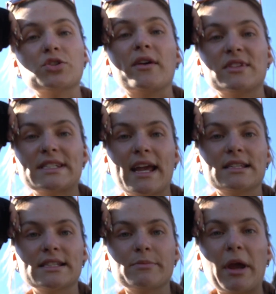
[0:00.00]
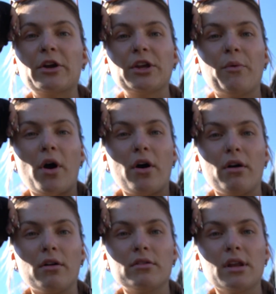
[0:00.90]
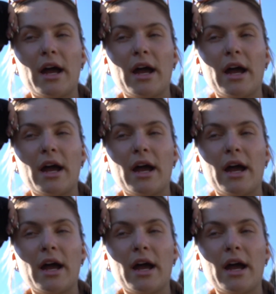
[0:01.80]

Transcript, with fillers: So I've decided to spare you all